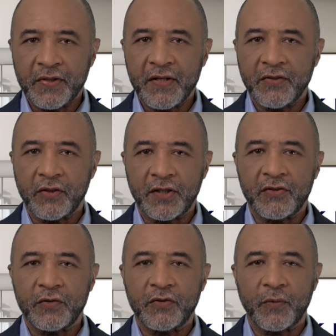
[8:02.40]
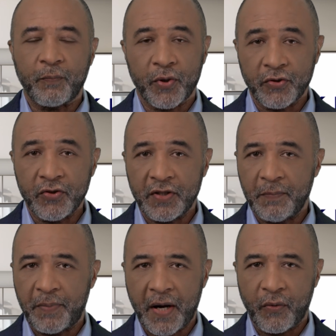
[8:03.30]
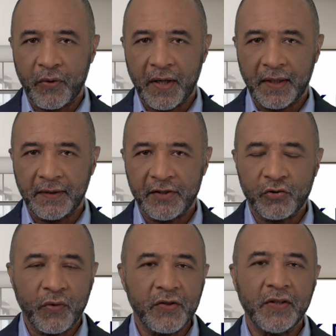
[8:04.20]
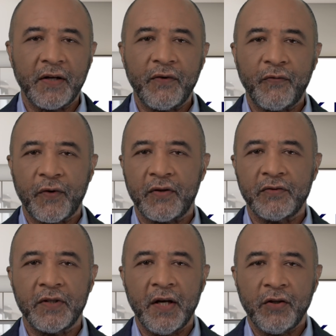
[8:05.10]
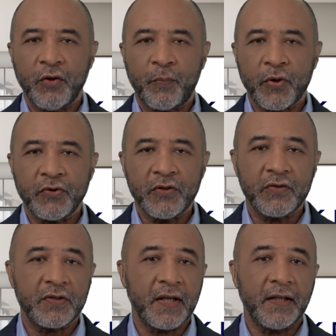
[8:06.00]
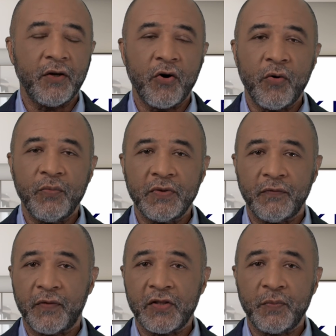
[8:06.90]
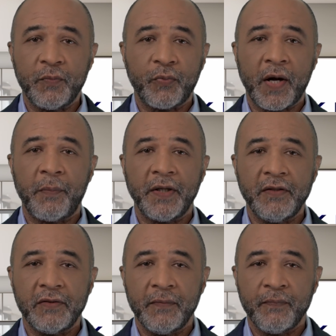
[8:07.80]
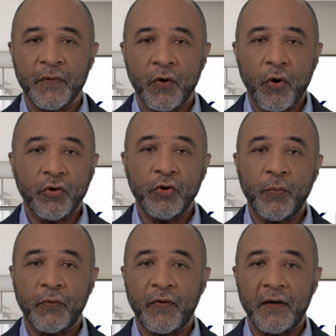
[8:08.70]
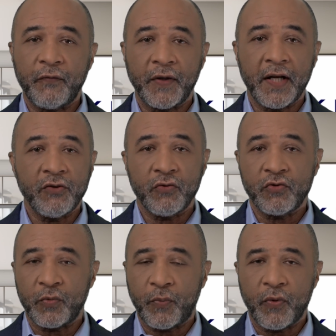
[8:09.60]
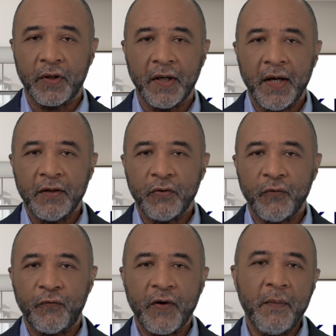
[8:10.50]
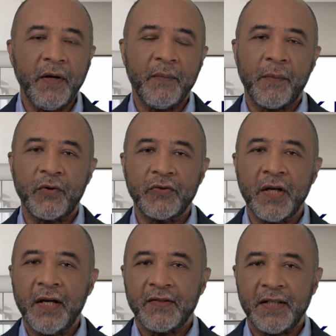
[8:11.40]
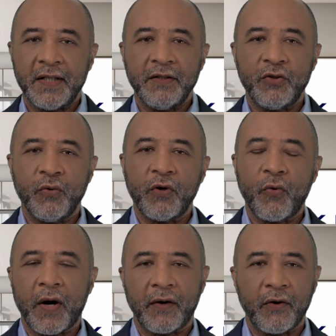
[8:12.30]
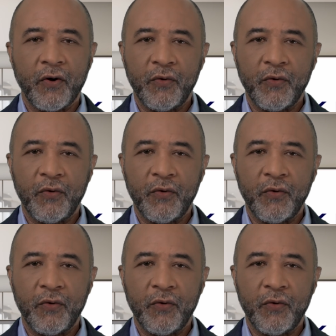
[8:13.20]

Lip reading: possess the purchasing power and discretionary funds to purchase second homes, investment properties, or to provide financial support to family members seeking to acquire